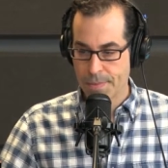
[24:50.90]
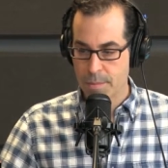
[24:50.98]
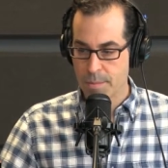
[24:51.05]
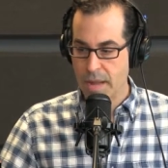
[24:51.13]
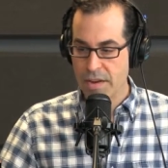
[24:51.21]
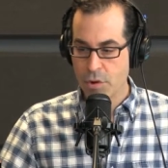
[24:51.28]

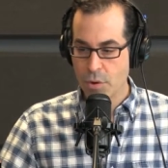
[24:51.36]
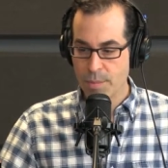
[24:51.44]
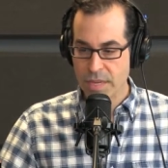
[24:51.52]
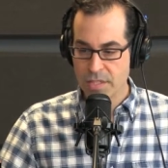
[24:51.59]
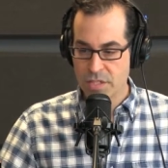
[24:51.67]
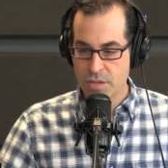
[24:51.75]
By no
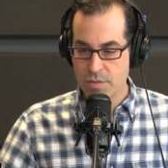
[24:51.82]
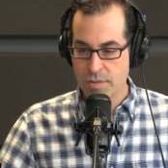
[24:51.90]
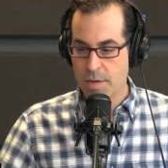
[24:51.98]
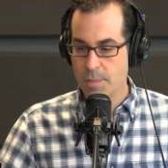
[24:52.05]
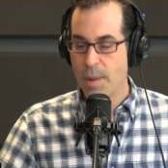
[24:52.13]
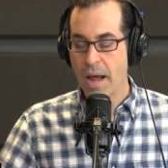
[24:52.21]
means do you
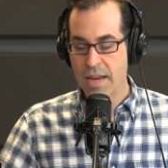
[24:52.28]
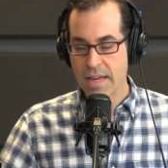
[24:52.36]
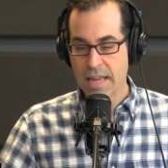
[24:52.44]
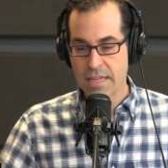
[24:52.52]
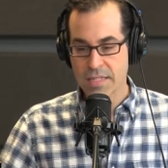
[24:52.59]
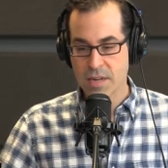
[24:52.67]
need a
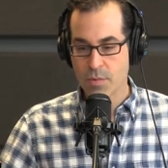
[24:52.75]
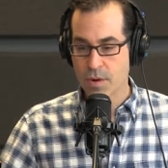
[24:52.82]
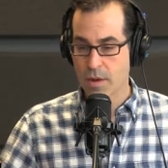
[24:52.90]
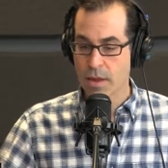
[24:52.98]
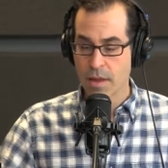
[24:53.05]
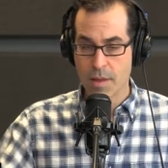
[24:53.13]
podcast
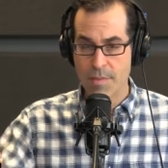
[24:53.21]
network,